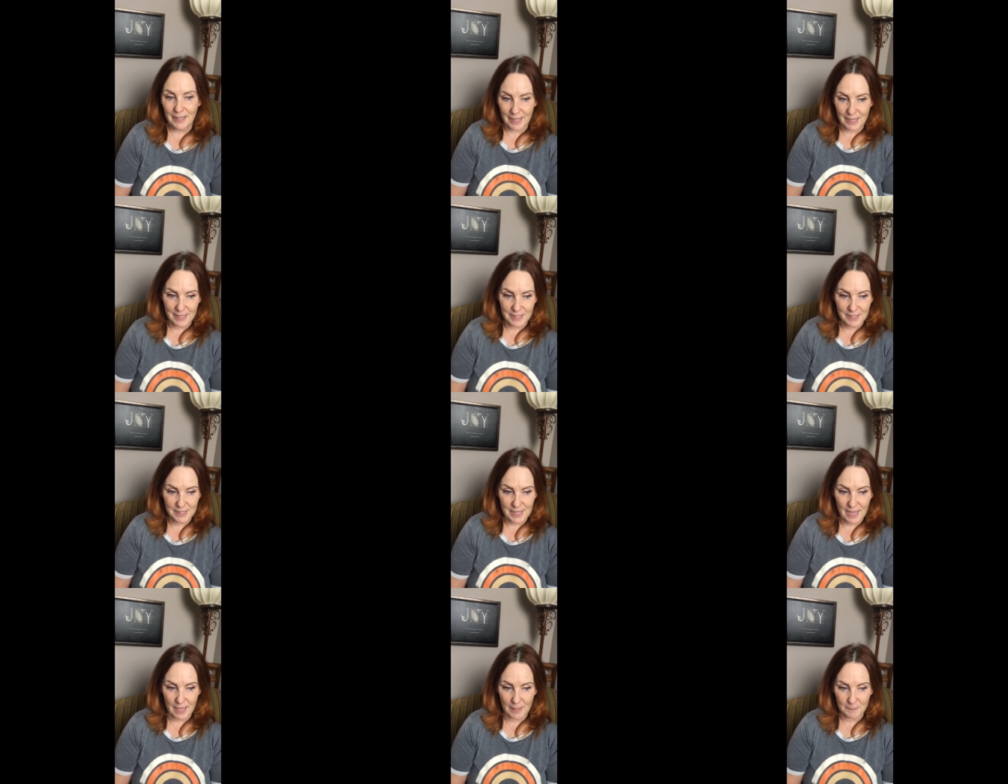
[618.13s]

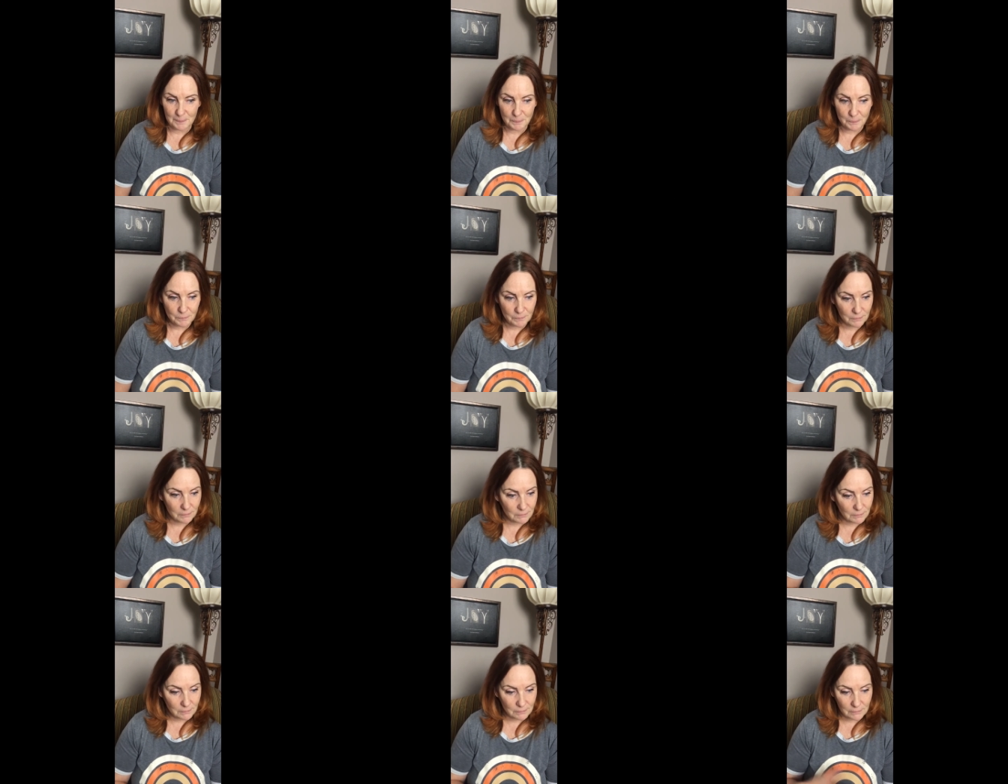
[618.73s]
is that
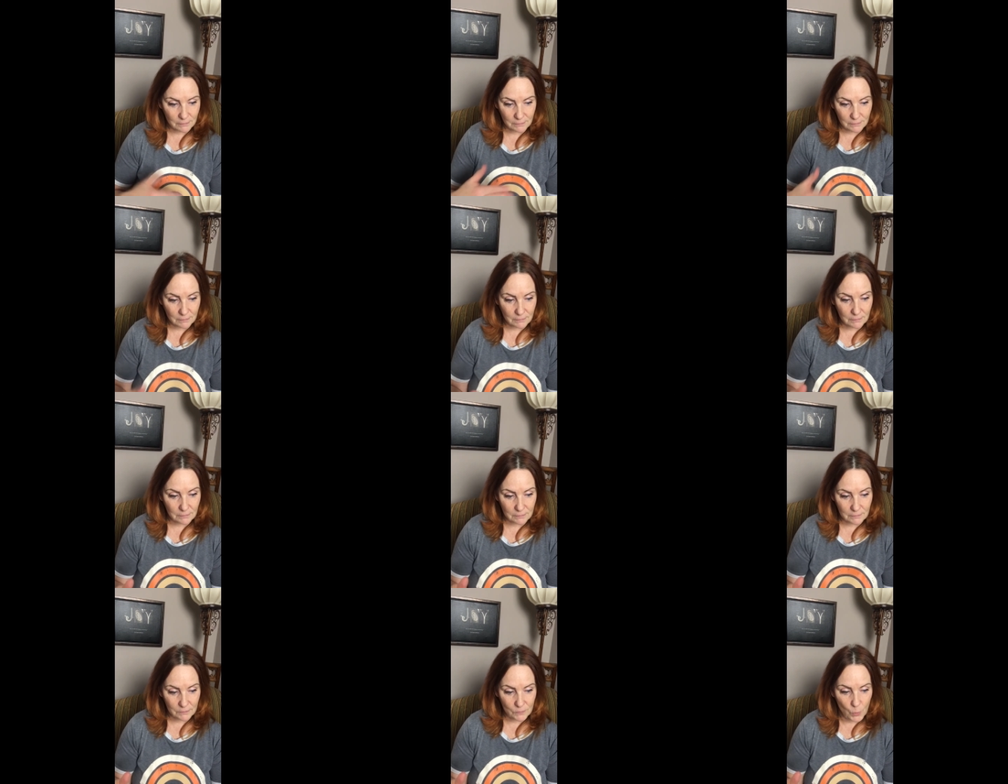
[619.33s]

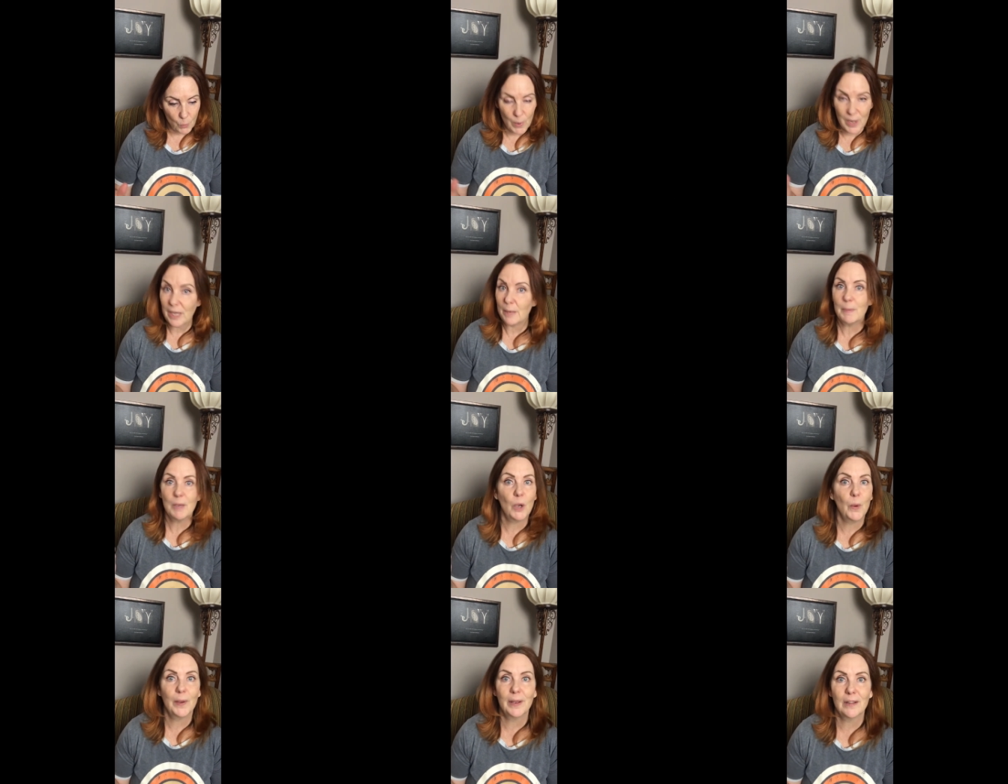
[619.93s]
we
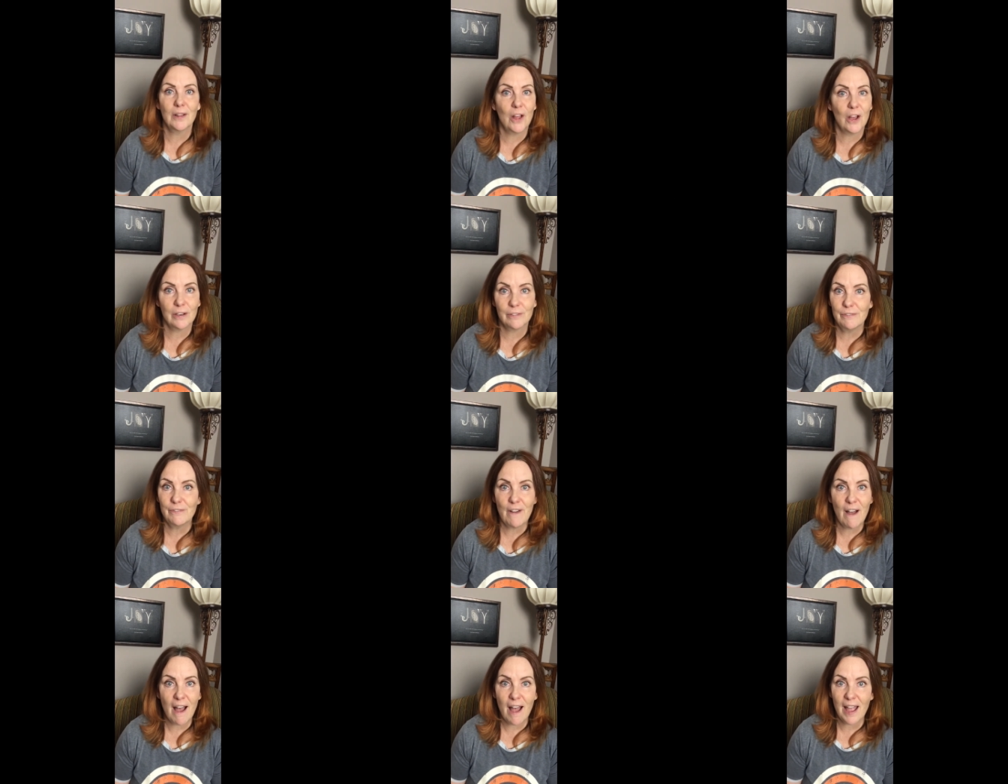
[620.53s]
can be going along
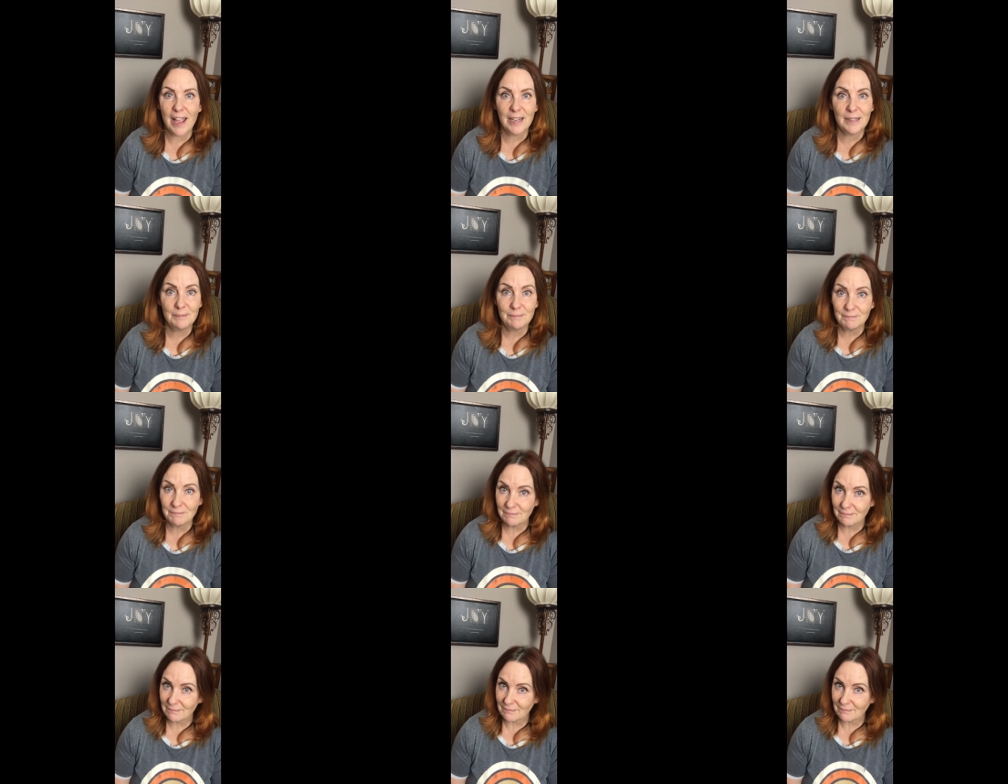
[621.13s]
fine,